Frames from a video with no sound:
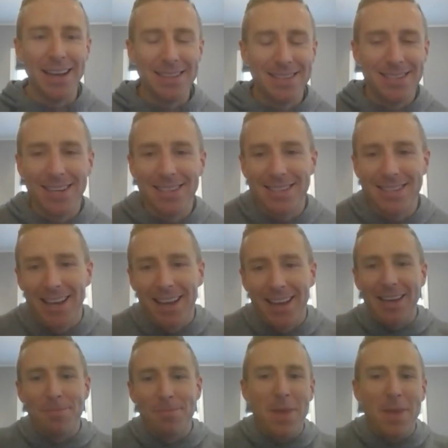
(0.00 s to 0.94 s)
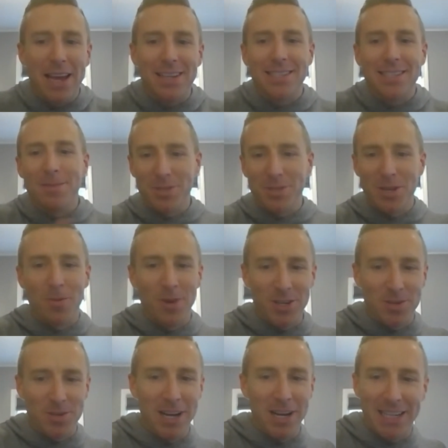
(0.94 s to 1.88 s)
it's just it makes them so
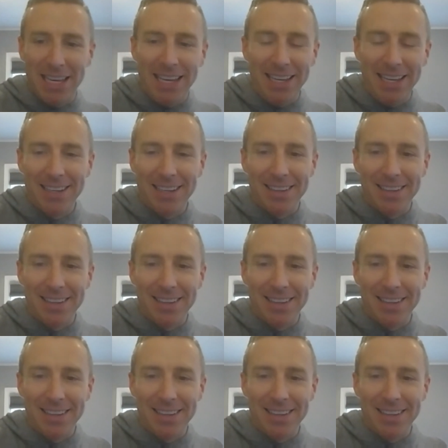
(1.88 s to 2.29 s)
much money